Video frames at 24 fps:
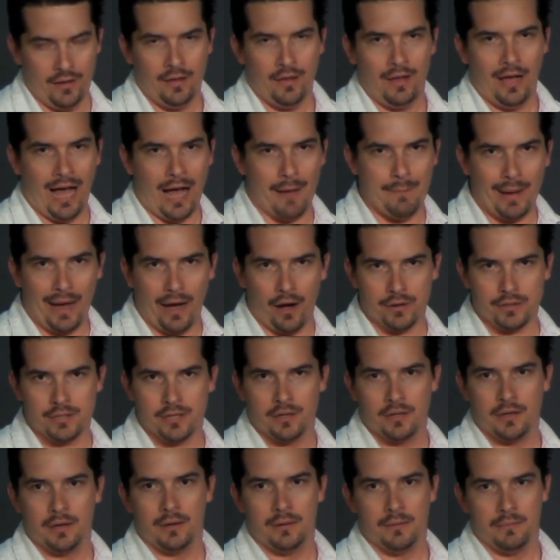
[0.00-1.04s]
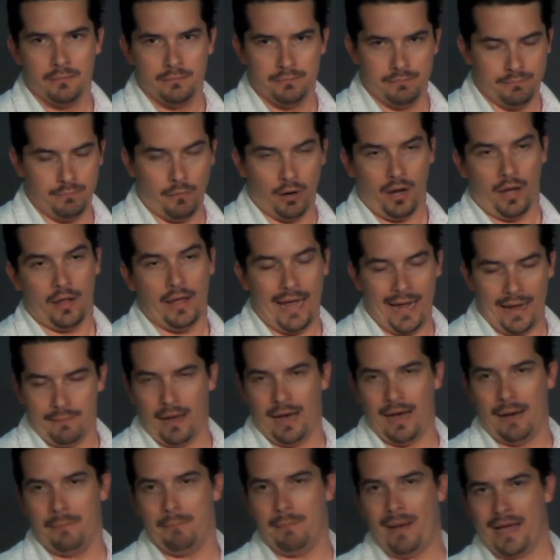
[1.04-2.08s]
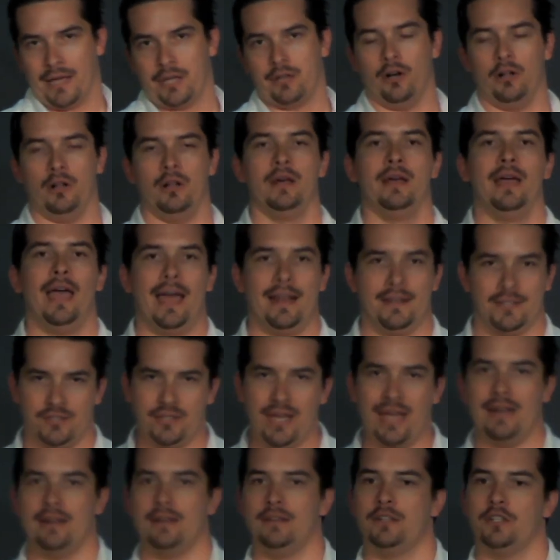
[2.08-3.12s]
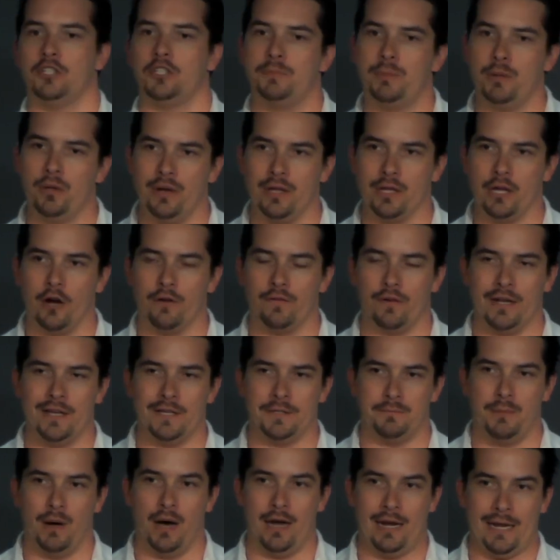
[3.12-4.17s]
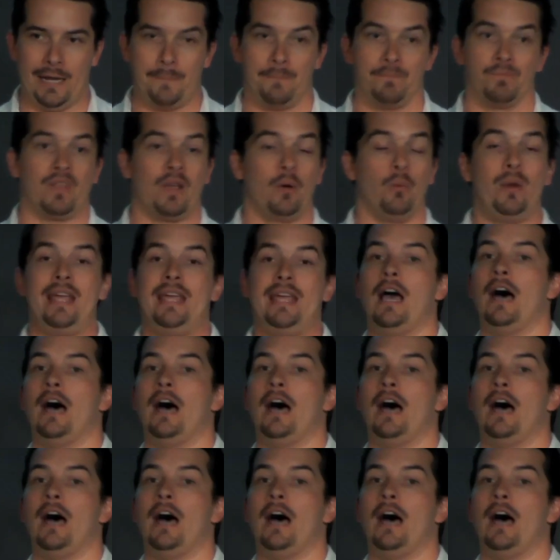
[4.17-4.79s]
about Michael and Satan disputing over his body. We